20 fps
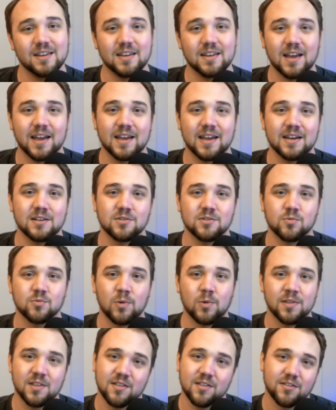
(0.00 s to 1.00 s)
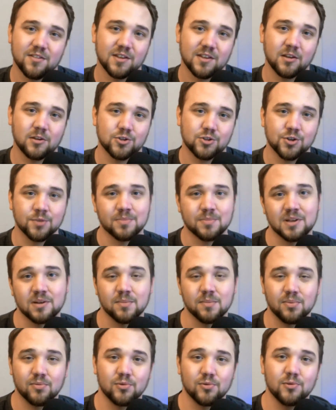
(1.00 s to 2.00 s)
and what they think should be
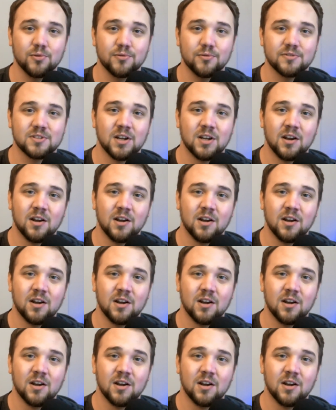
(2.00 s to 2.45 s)
improved